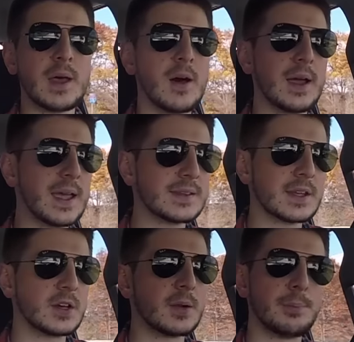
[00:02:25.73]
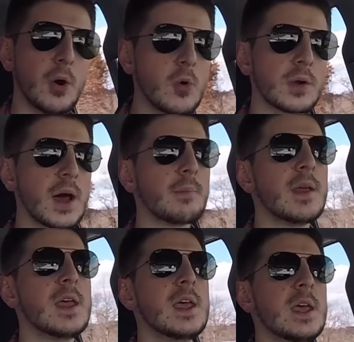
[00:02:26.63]
Now, I guess I could have pulled up,
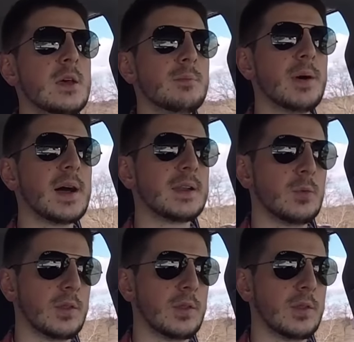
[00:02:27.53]
but